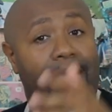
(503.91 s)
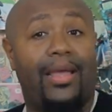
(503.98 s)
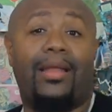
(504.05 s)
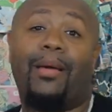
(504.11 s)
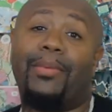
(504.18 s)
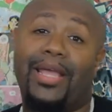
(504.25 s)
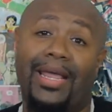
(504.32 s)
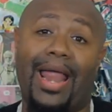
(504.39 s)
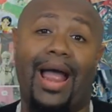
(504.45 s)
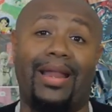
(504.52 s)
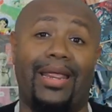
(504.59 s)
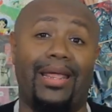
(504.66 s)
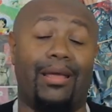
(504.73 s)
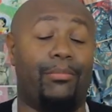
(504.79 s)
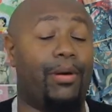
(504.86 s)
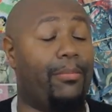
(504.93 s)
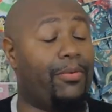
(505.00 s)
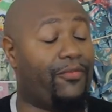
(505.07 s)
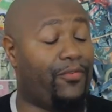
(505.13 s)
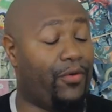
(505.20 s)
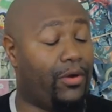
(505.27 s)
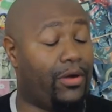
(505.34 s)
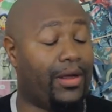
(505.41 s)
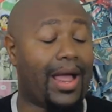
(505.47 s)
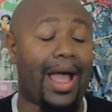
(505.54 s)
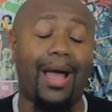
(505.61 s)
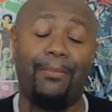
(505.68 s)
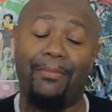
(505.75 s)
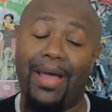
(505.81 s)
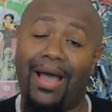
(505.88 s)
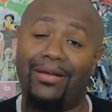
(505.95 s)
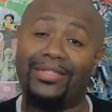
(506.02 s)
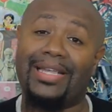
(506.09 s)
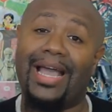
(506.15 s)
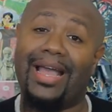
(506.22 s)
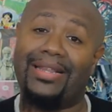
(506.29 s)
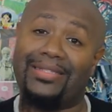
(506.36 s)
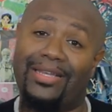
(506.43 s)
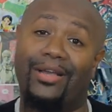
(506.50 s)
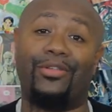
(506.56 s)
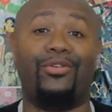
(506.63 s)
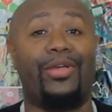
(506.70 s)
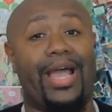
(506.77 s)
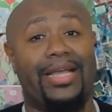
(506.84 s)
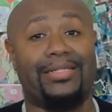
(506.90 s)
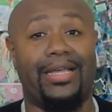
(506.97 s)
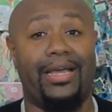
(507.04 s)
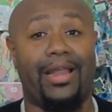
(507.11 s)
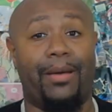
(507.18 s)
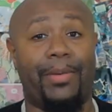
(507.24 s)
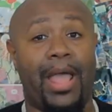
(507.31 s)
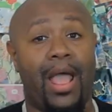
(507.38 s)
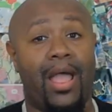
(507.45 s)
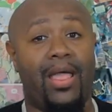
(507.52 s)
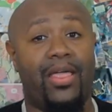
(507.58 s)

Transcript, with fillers: And I'm gonna get out of here. But before I bounce, I gotta tell you guys to hit up